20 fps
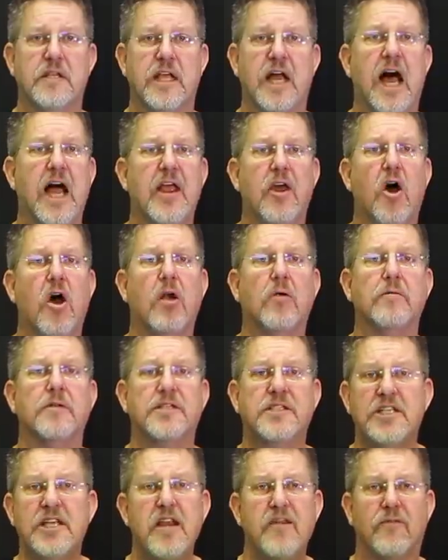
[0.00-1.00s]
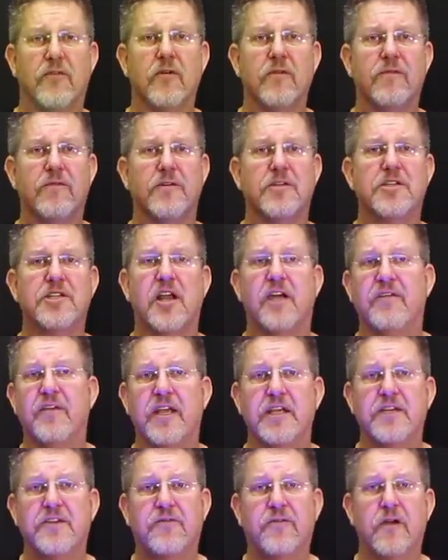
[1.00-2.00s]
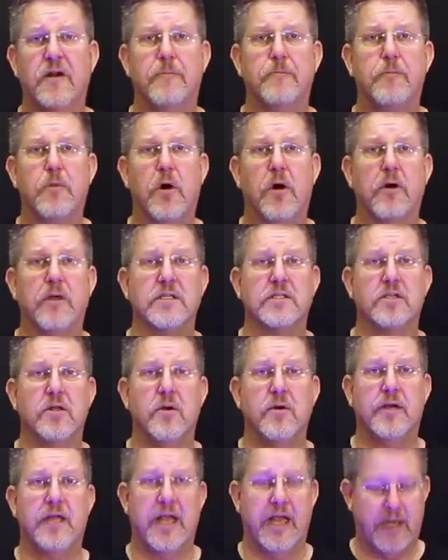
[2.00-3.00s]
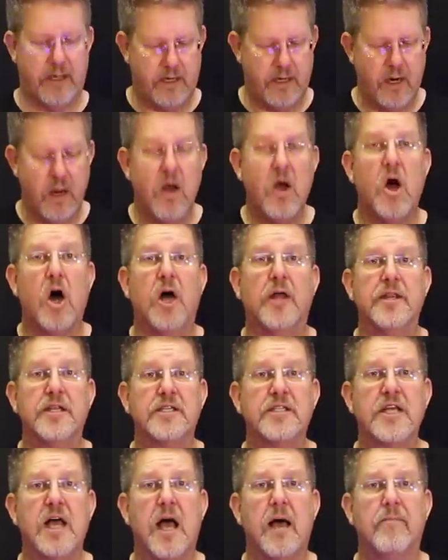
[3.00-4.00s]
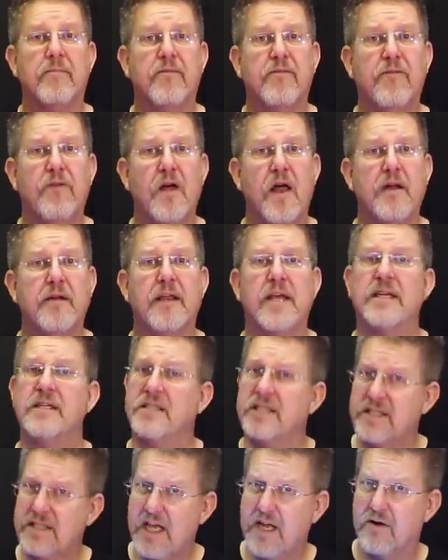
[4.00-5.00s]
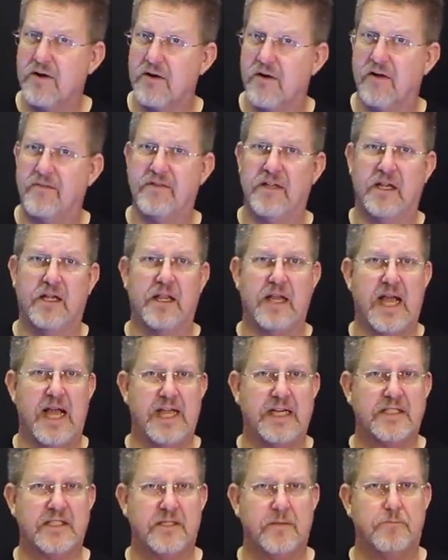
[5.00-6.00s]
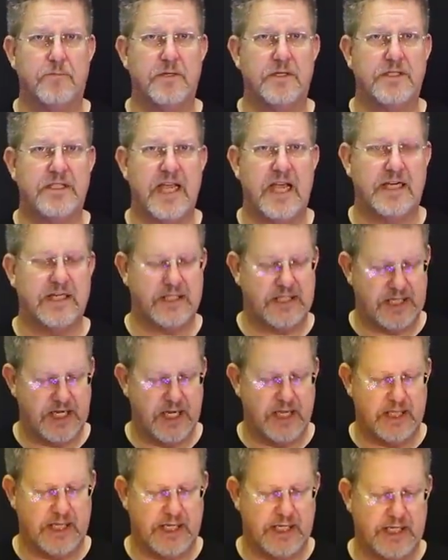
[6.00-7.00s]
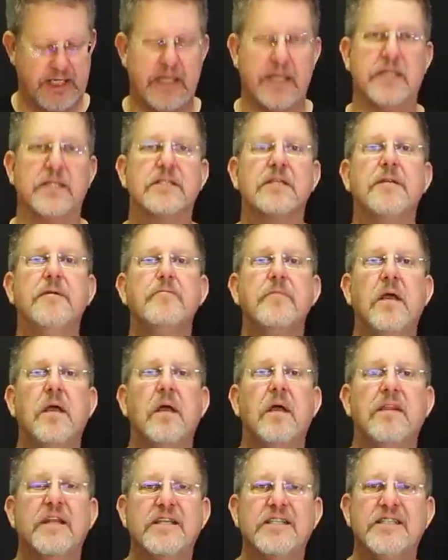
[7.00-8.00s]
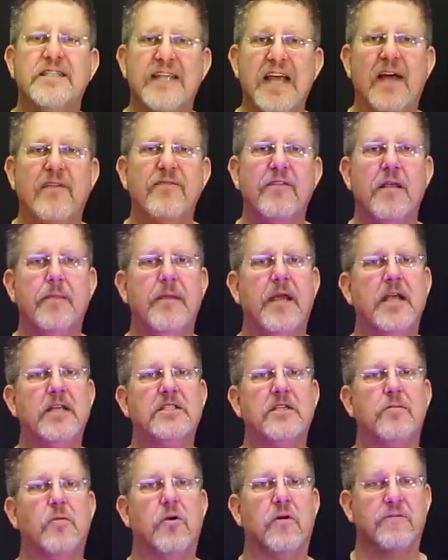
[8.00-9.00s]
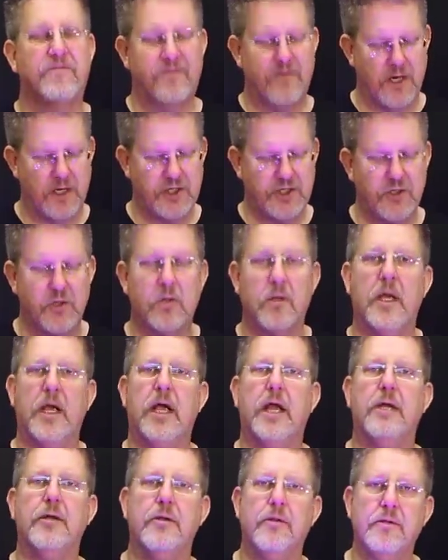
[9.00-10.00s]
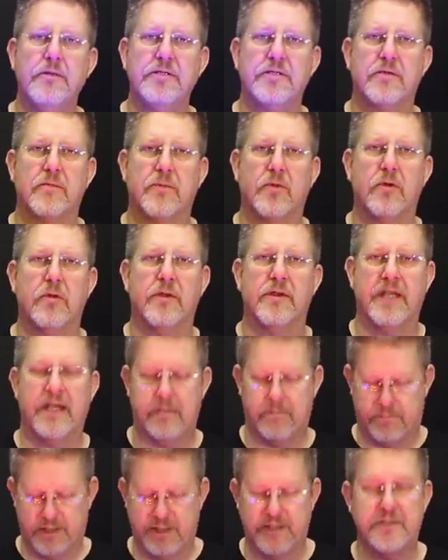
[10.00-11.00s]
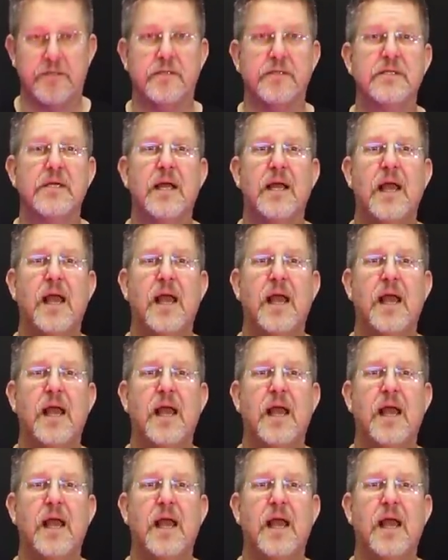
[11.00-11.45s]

The I R receiver for Chauvet's Freedom Par is located on the top front and center of the glass that protects the L E Ds. This definitely makes it more functional and usable than Blizzard's.